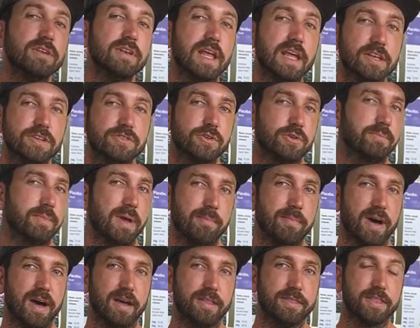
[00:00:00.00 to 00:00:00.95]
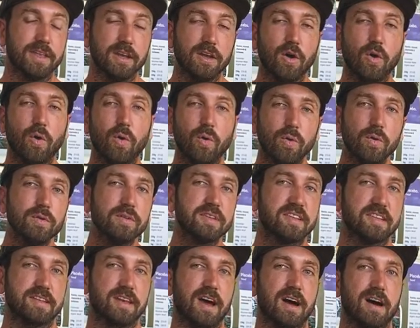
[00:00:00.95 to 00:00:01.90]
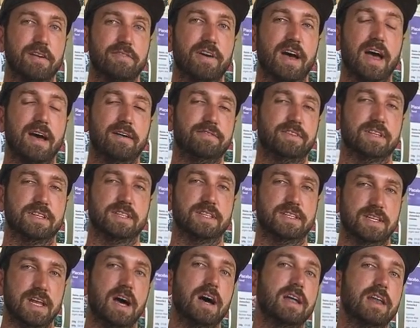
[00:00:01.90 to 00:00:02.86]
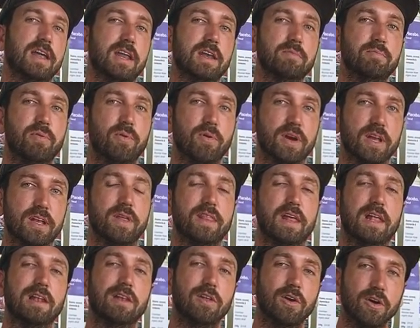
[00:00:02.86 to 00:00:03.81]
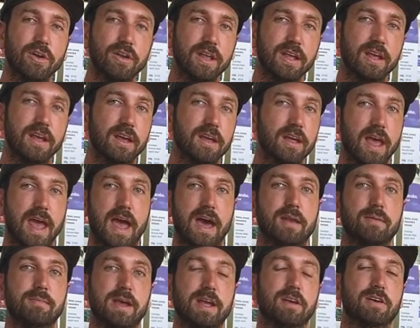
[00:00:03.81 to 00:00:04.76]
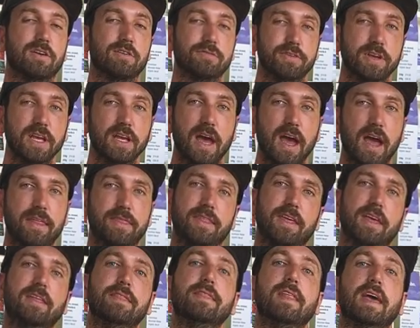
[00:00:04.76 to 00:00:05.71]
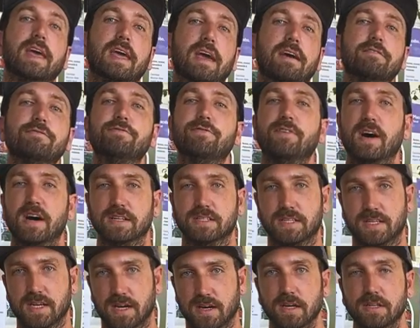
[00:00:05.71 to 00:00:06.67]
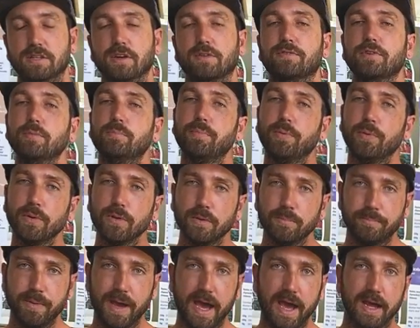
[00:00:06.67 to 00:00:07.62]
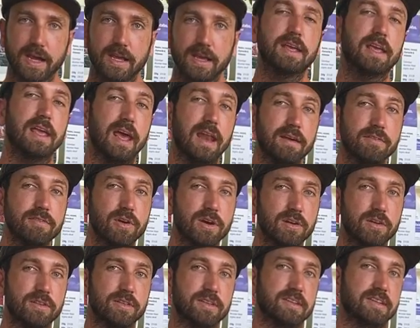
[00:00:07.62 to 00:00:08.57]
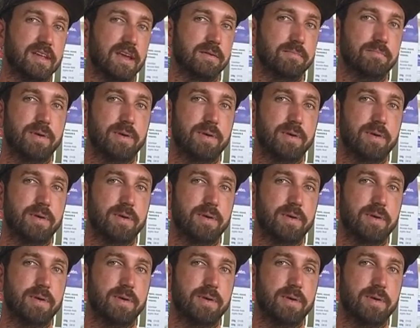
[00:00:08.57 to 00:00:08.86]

need to remember that all staff have to start at a point and they're learning how to make coffee and then they get faster. So if you pull it back, get everyone on the same